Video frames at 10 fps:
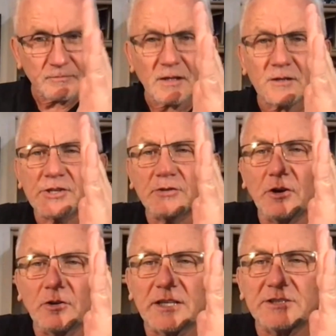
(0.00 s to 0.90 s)
So
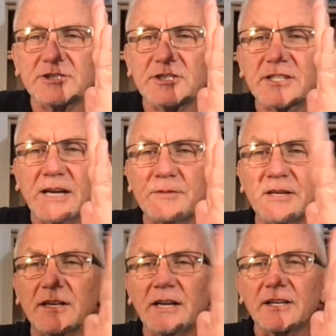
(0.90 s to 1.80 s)
Yogesh just typed in
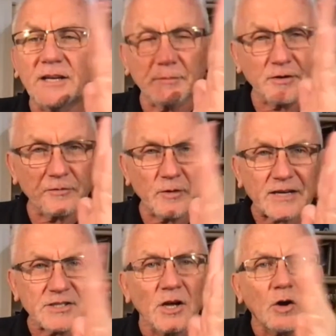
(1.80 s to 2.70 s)
number of recs.
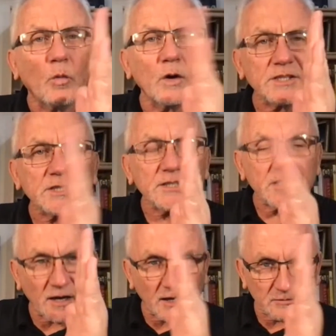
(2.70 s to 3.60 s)
What's the
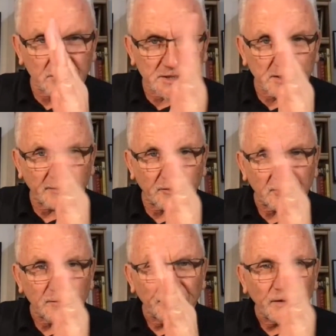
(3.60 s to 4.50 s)
tolerance level?
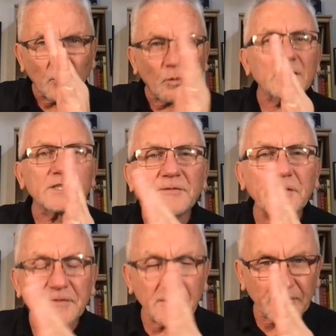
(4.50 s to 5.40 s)
What's
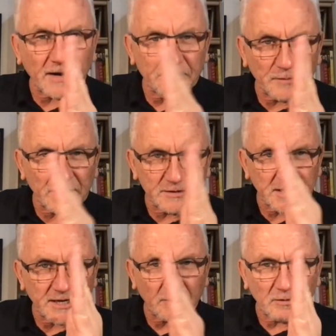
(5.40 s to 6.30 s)
55 miles an
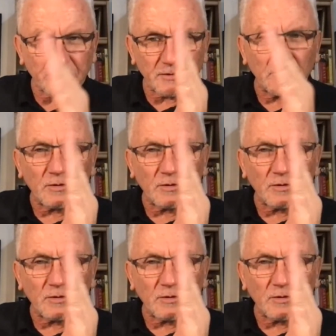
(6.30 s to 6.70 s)
hour for you?